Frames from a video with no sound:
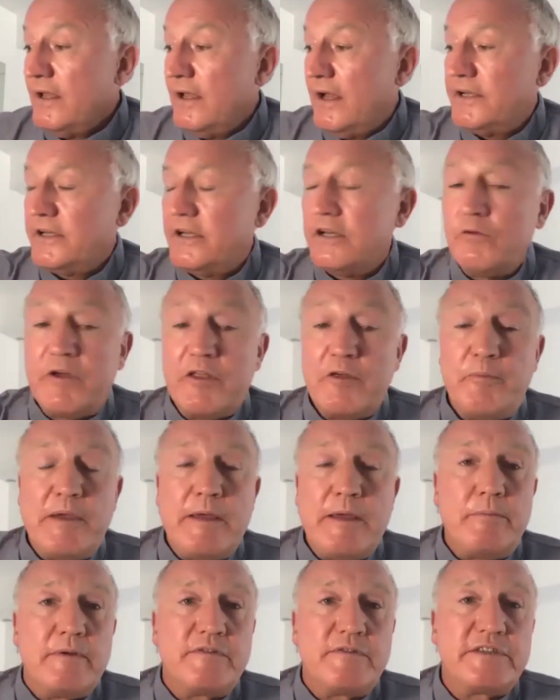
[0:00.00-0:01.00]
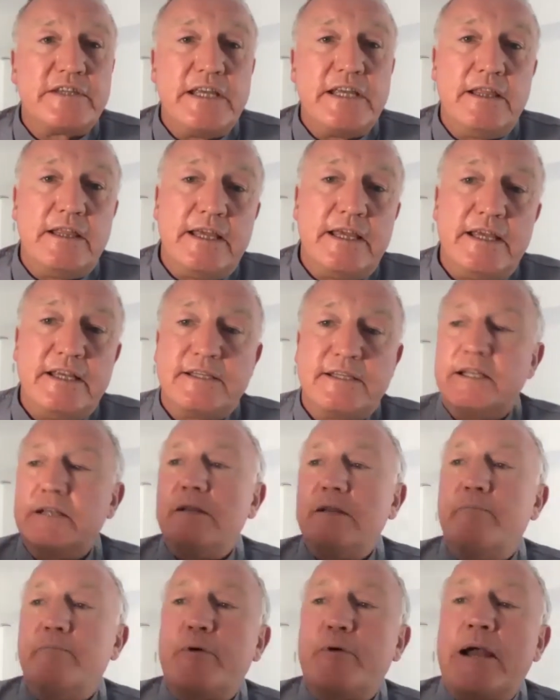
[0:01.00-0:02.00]
I don't know whether people have seen these
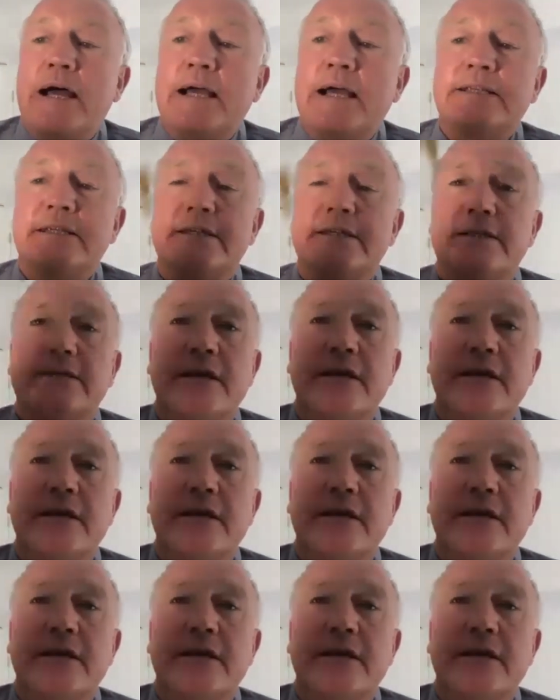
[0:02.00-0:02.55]
little brass